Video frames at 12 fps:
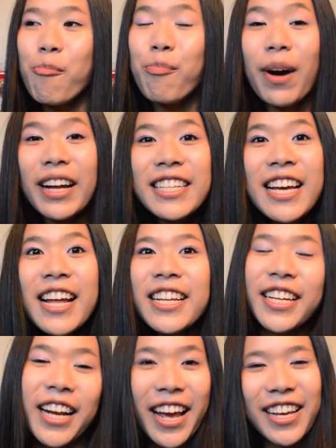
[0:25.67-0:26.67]
But
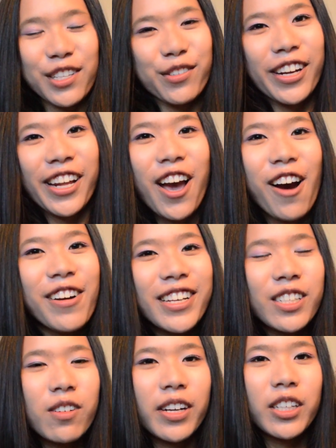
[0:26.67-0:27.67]
today's video
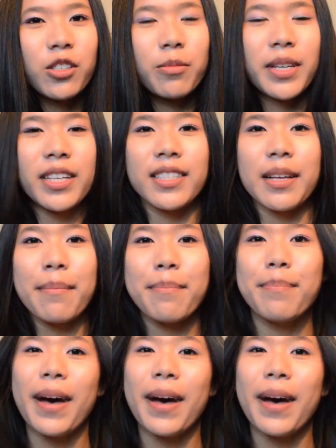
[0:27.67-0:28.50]
is going to be some